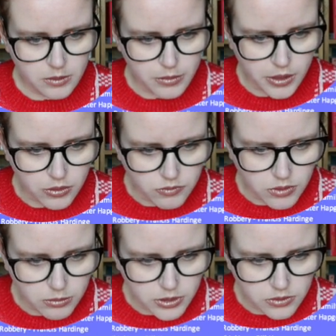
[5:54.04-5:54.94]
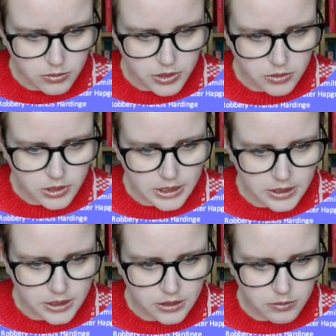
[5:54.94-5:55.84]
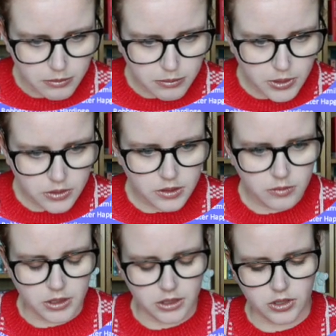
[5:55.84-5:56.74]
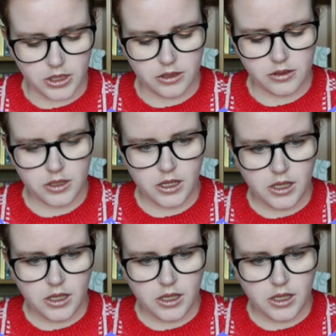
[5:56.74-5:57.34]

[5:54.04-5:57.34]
Beth and Roberts will be quite near the bottom. There she is.